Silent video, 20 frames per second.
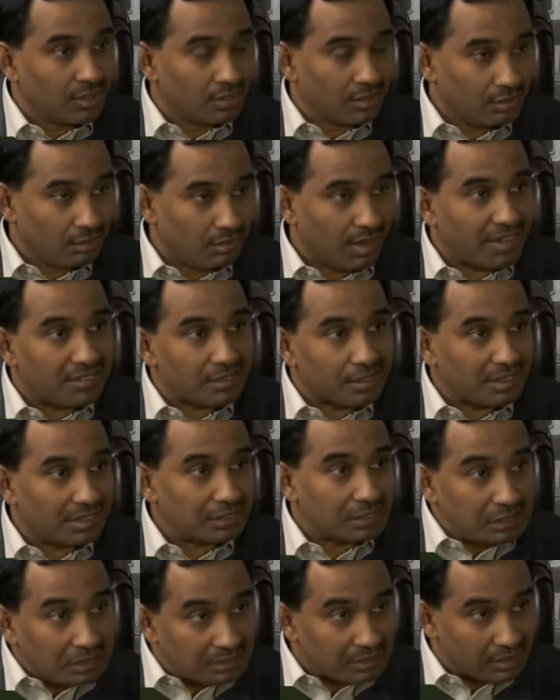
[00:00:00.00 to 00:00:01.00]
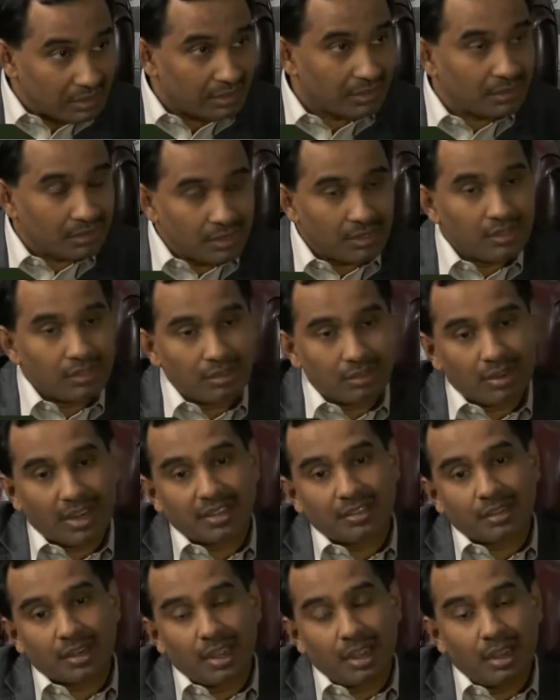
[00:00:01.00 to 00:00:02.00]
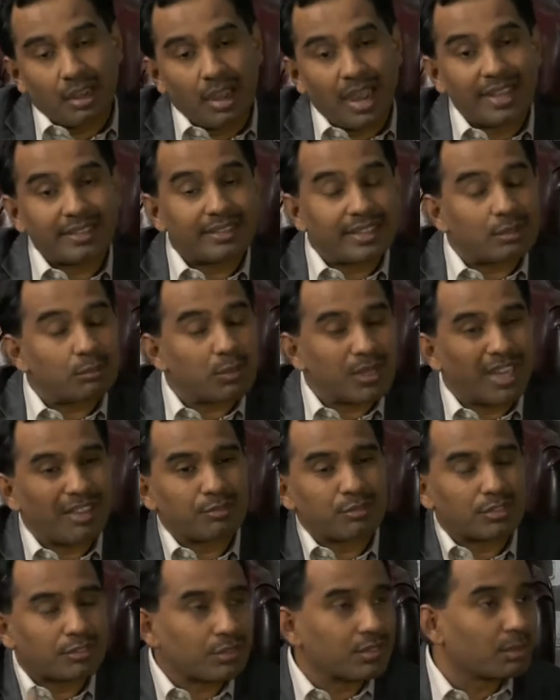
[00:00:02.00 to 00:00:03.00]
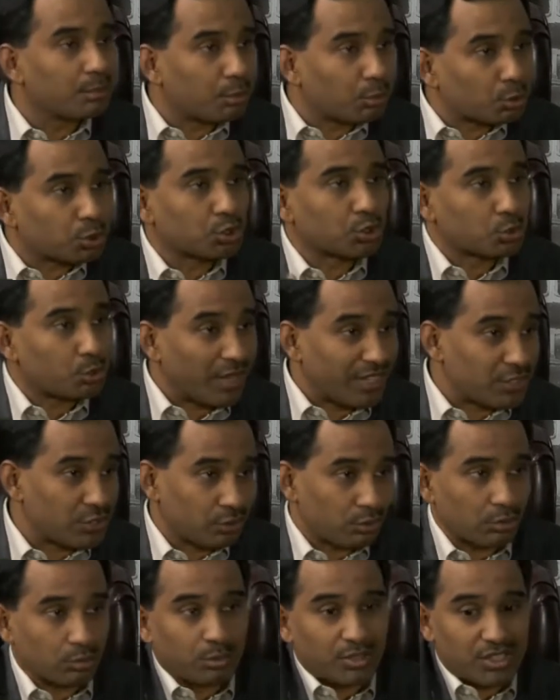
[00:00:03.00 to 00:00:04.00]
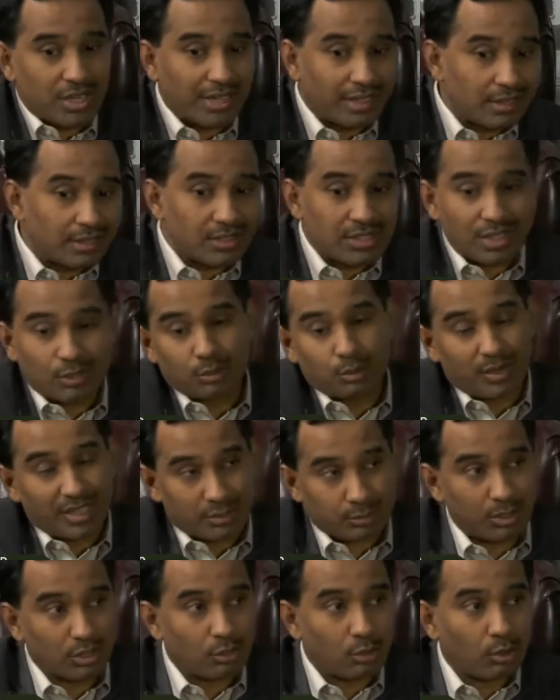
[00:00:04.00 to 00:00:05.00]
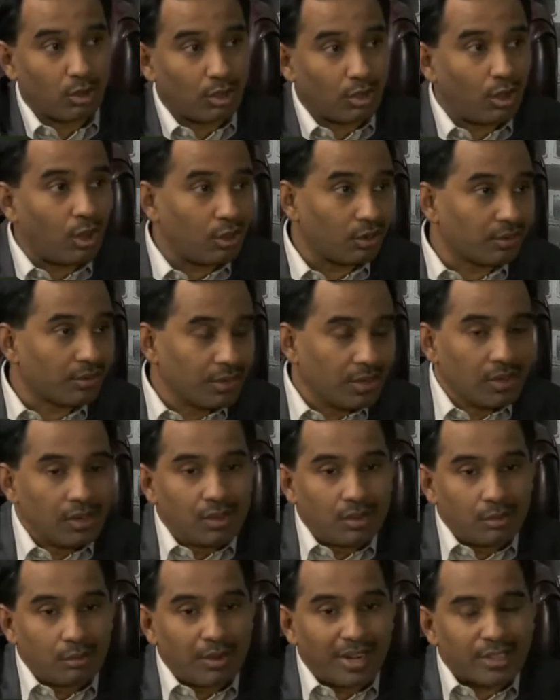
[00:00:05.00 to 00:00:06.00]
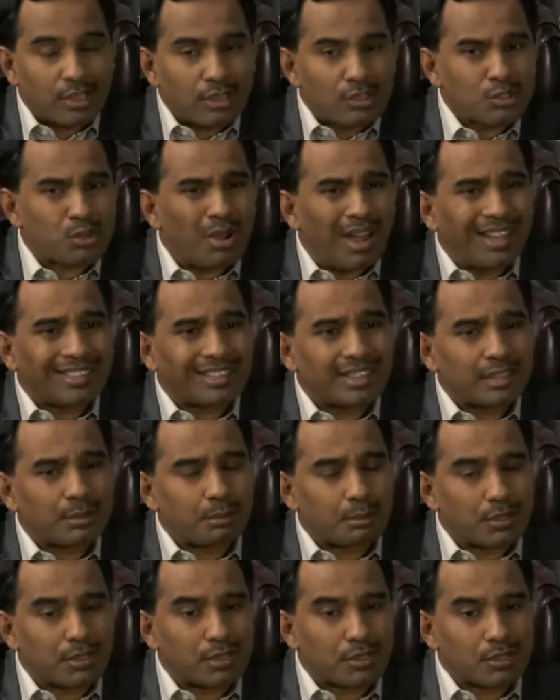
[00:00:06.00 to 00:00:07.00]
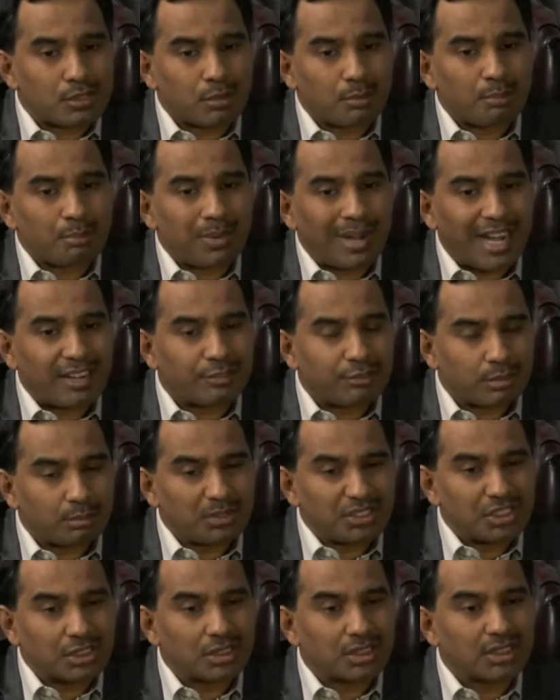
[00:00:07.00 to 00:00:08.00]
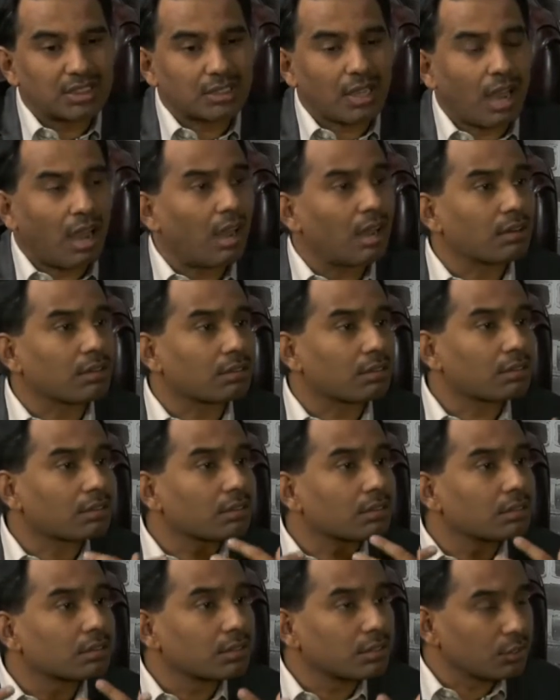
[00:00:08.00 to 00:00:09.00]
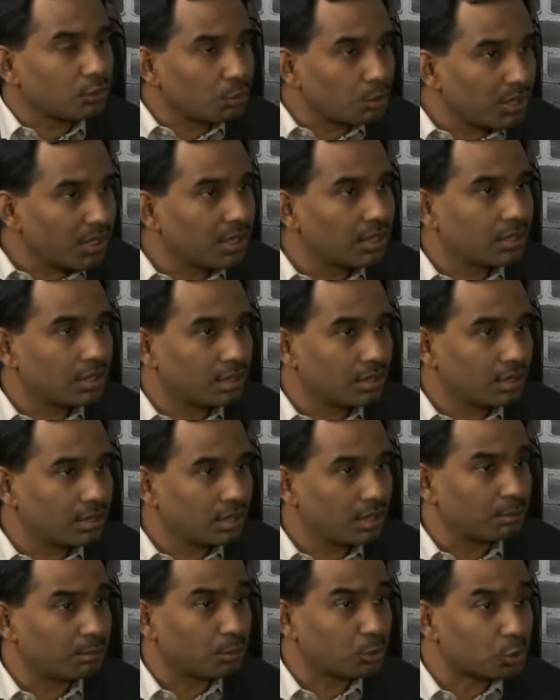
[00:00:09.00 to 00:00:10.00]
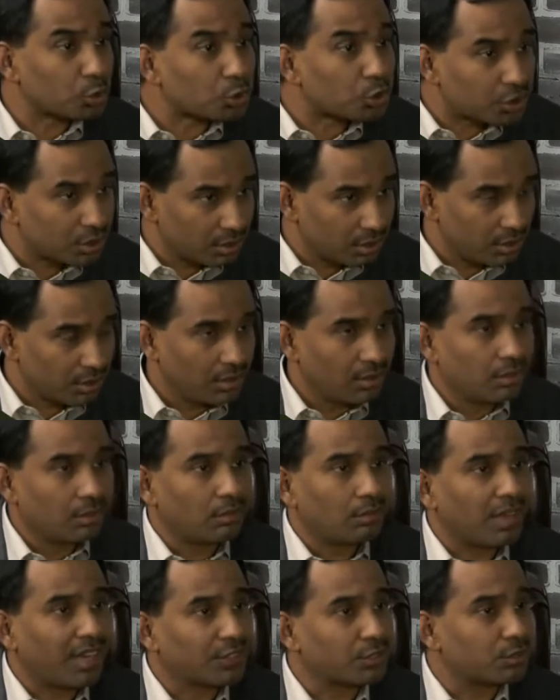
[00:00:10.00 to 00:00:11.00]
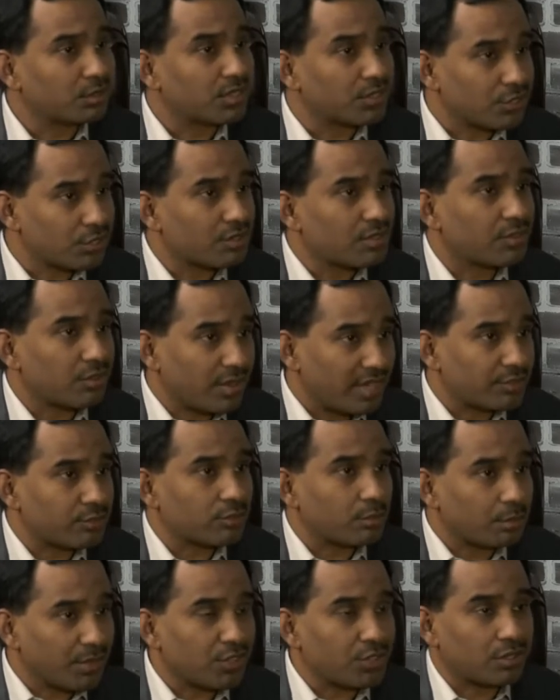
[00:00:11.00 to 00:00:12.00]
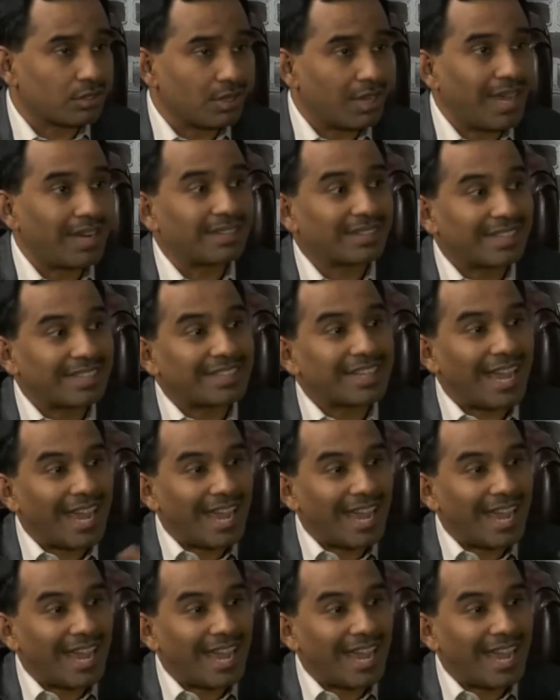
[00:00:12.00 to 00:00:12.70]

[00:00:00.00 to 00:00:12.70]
right, internally, right? And then we have different approaches to execute, which I can tell you as we go along, right? So I think, so platformation is our unique approach, right, to digital transformation, and it